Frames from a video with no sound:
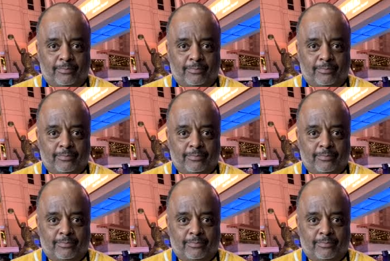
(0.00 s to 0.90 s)

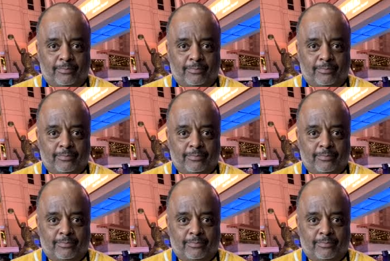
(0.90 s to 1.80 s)

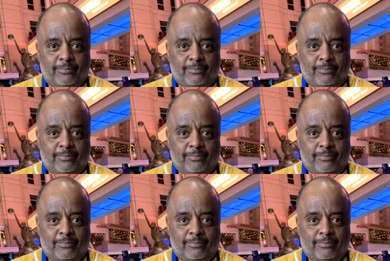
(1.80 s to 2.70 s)

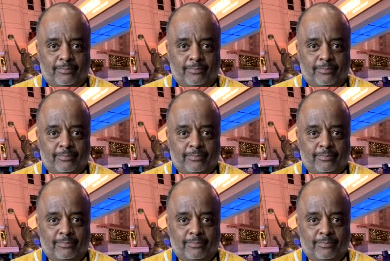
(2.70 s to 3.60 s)

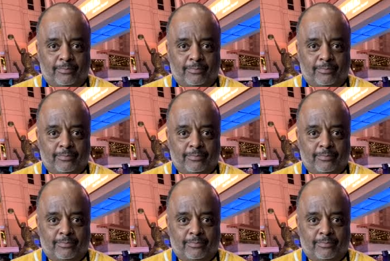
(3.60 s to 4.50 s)

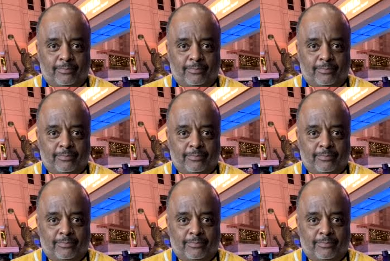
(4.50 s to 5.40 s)

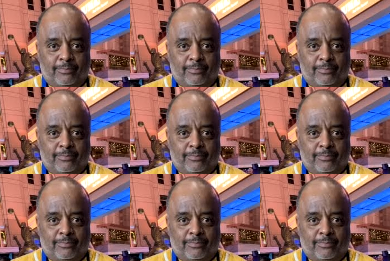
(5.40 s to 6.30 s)

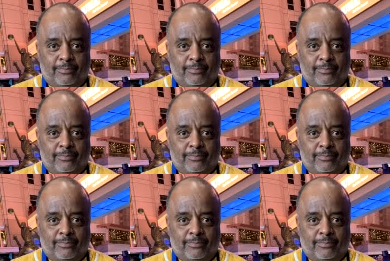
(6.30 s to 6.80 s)
(no lip movement)